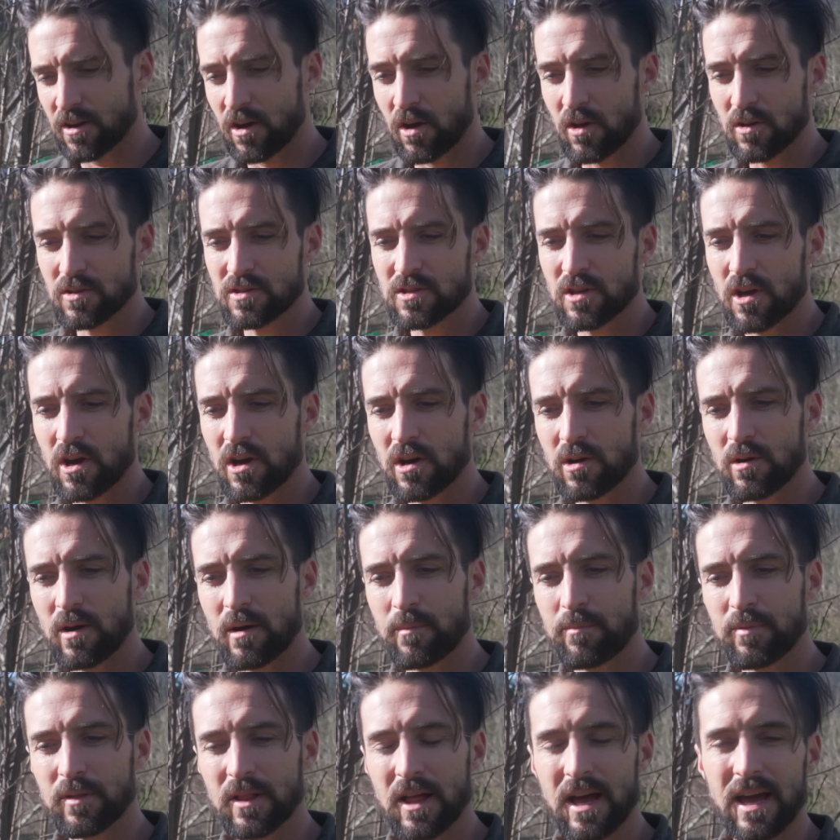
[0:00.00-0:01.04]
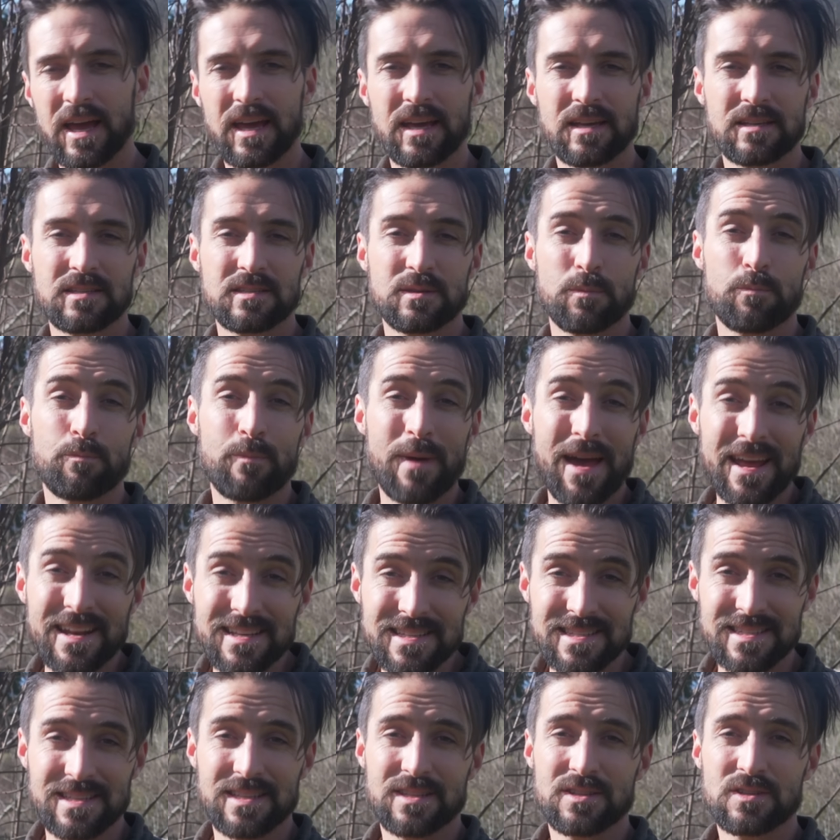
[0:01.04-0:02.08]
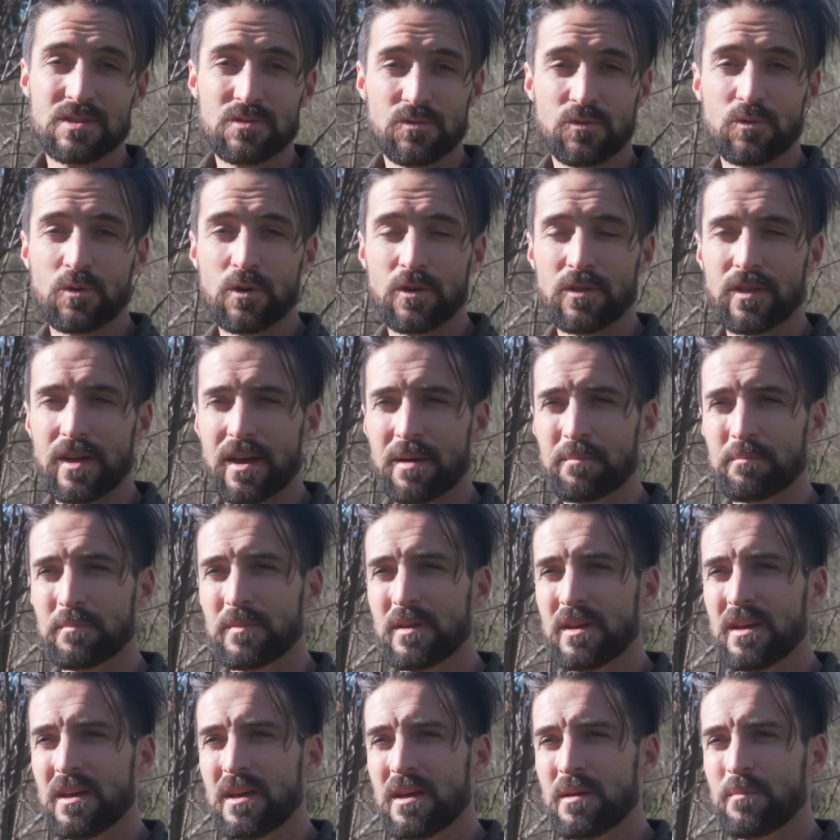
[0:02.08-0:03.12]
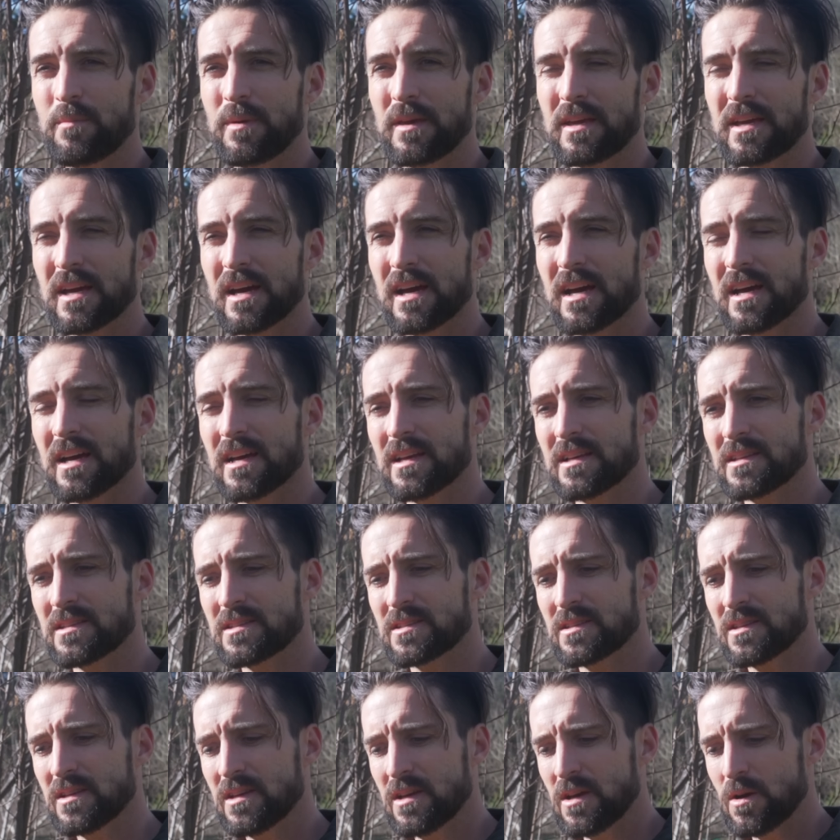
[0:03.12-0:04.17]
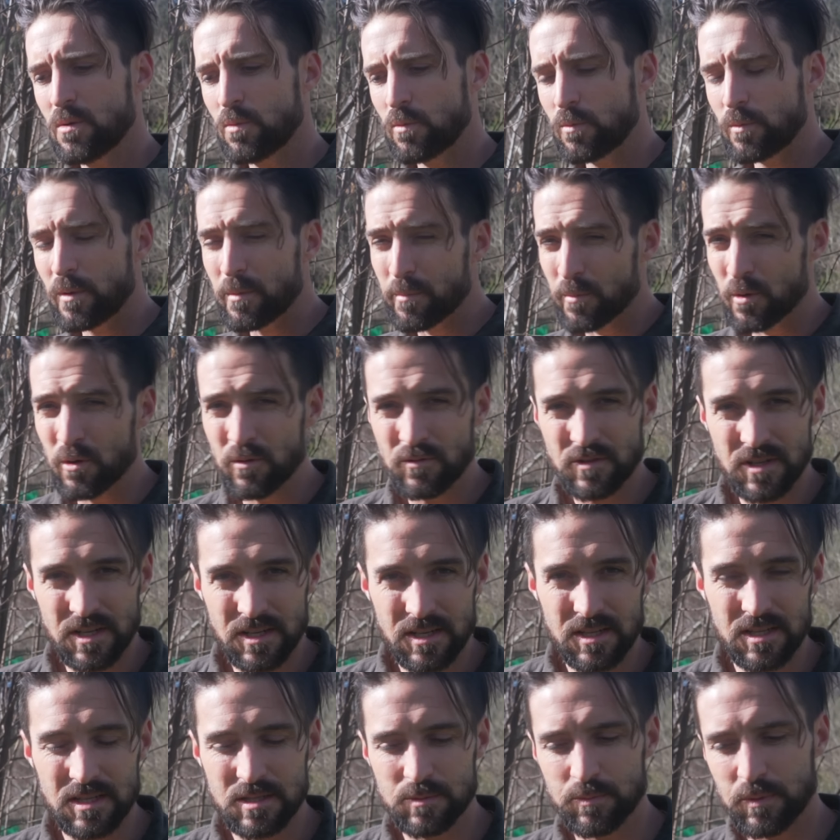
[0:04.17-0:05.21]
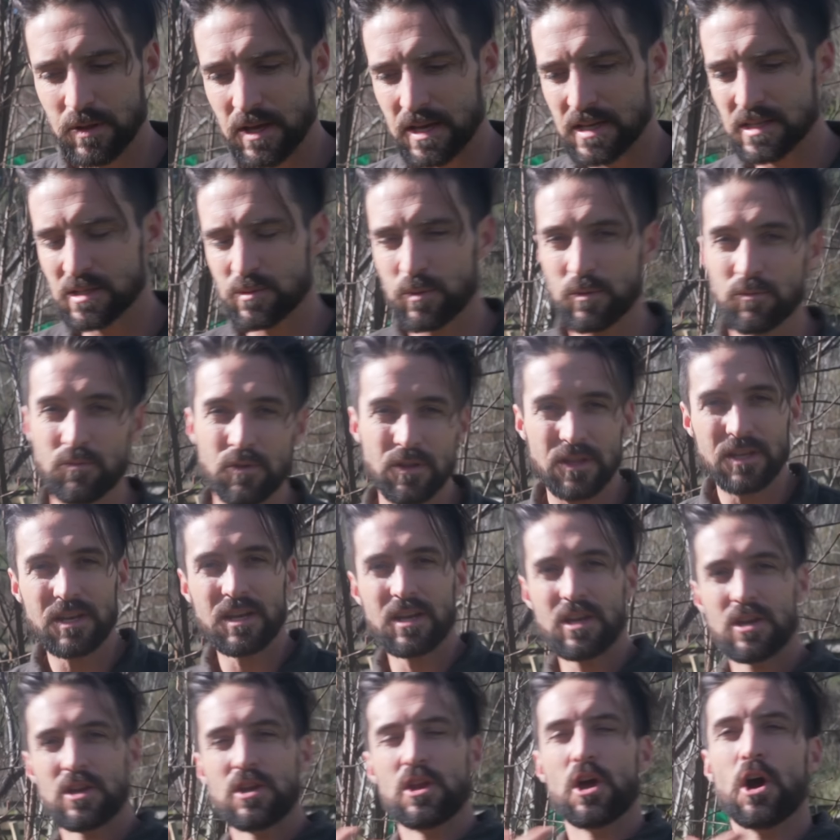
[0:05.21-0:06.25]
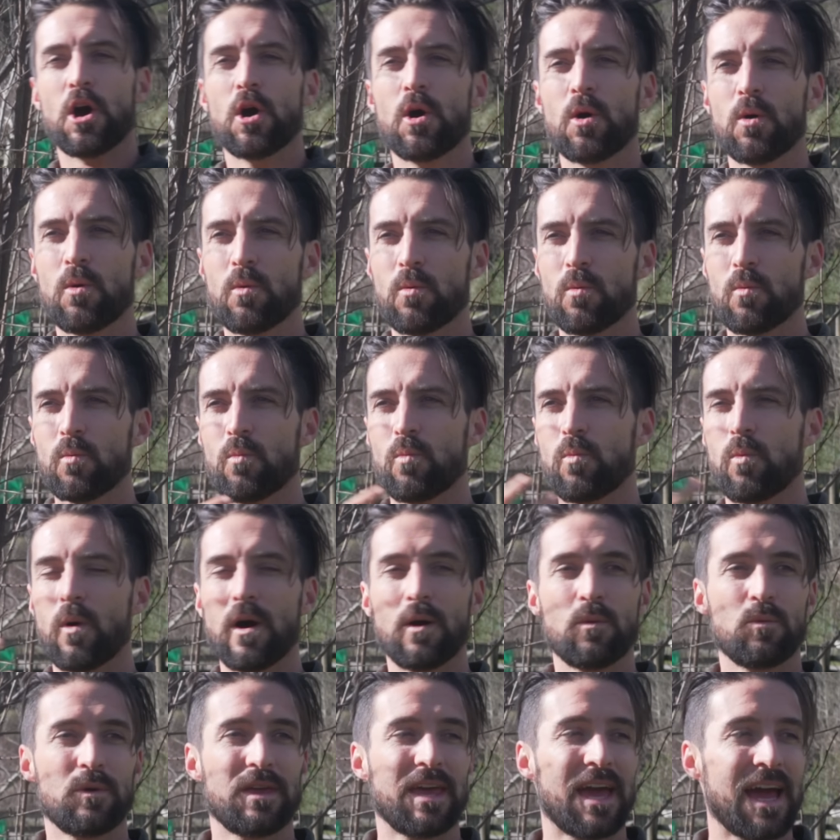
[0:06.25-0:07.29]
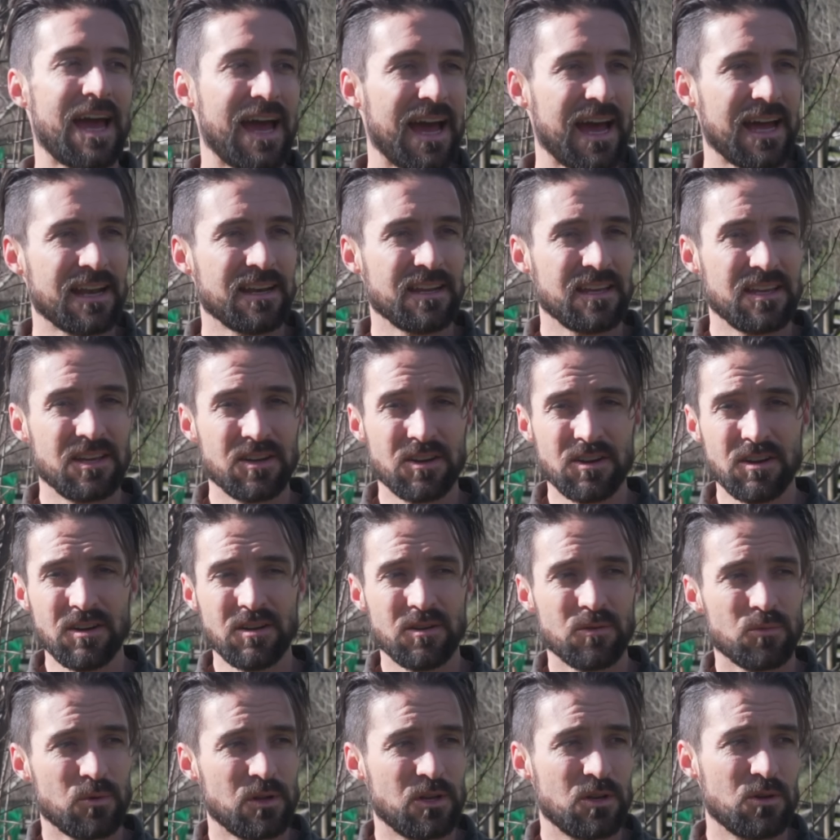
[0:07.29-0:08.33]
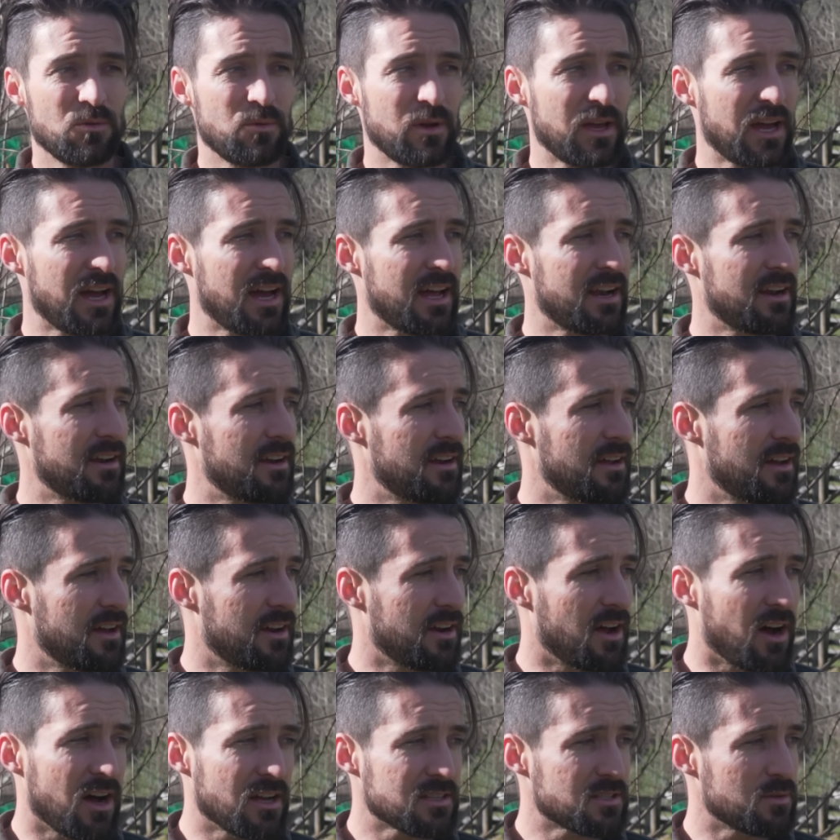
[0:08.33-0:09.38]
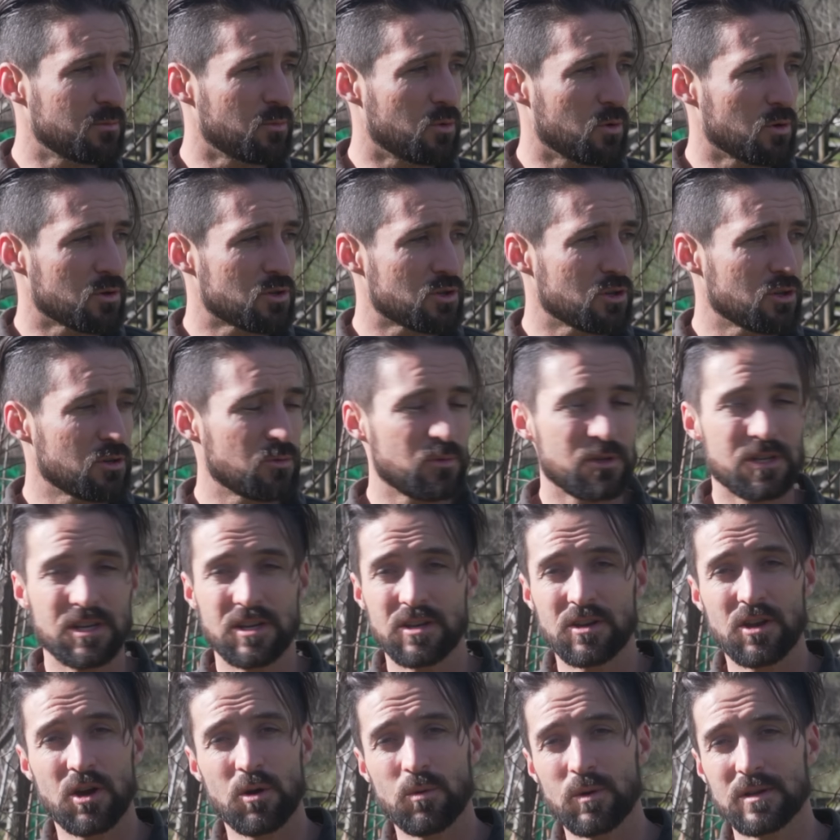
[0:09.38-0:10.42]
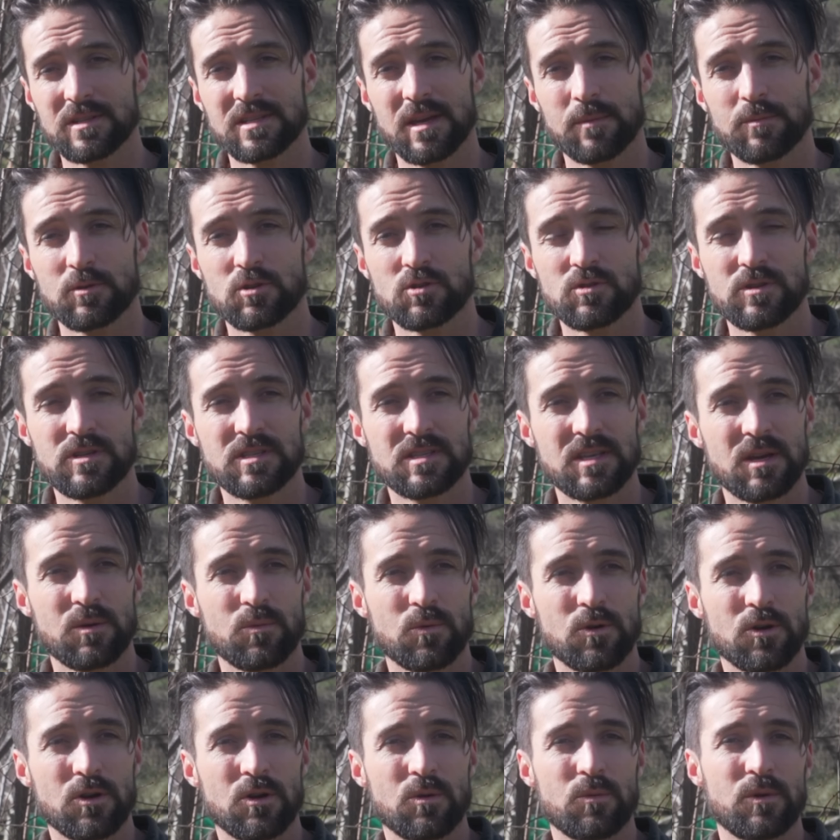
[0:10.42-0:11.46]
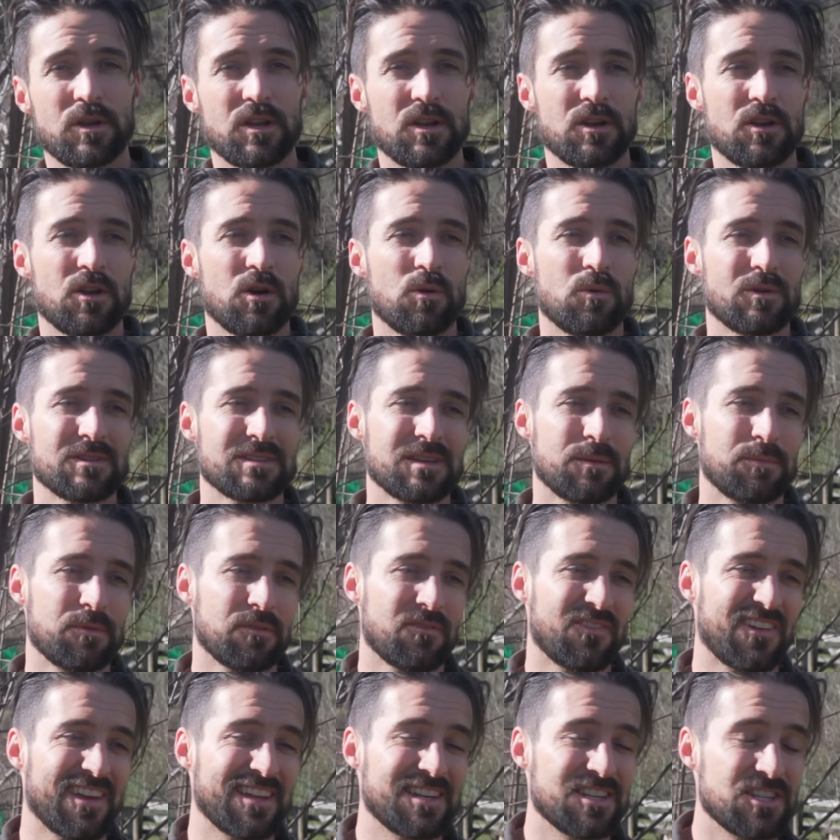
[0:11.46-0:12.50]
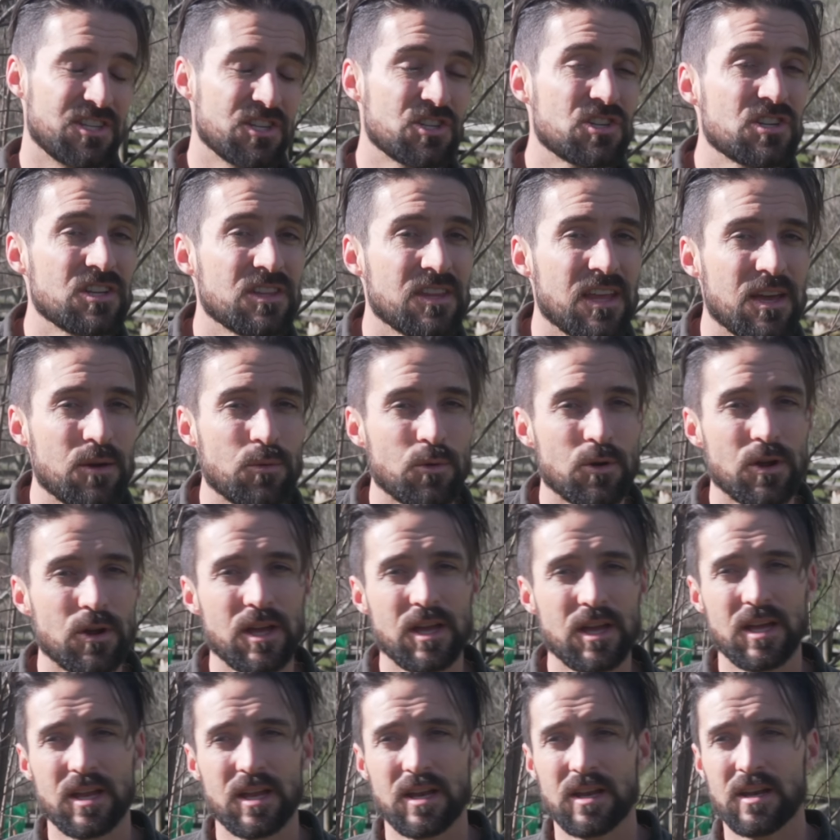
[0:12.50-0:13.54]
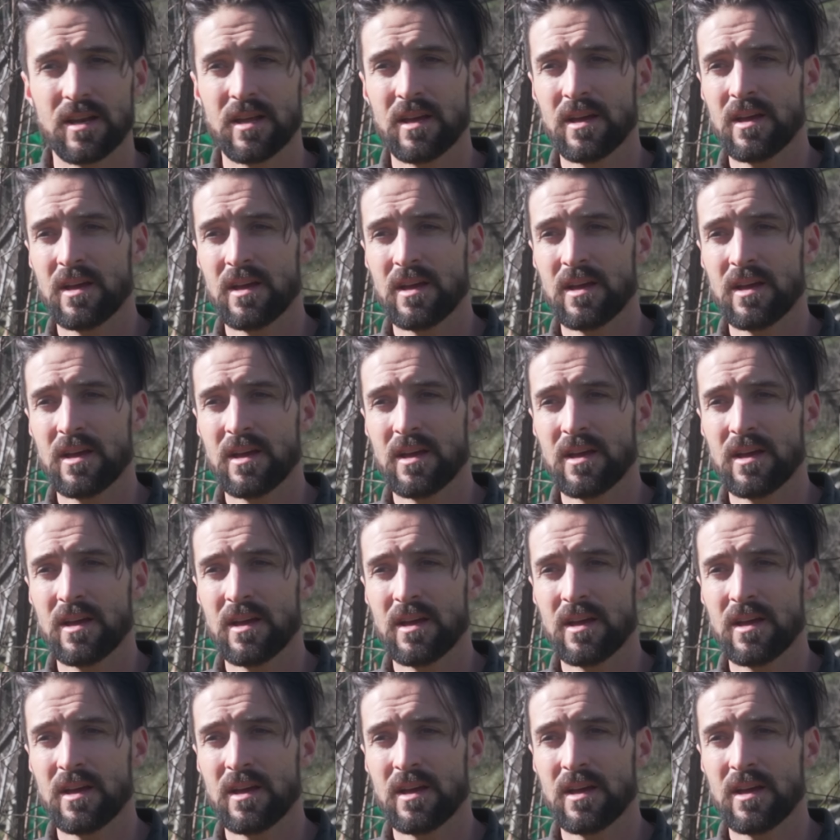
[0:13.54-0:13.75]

also applying some medicines for them, because when we moved into this place, we really didn't know what we had here. We knew we had an awesome orchard. We didn't know what type of trees they were. We didn't know what type of condition they were in.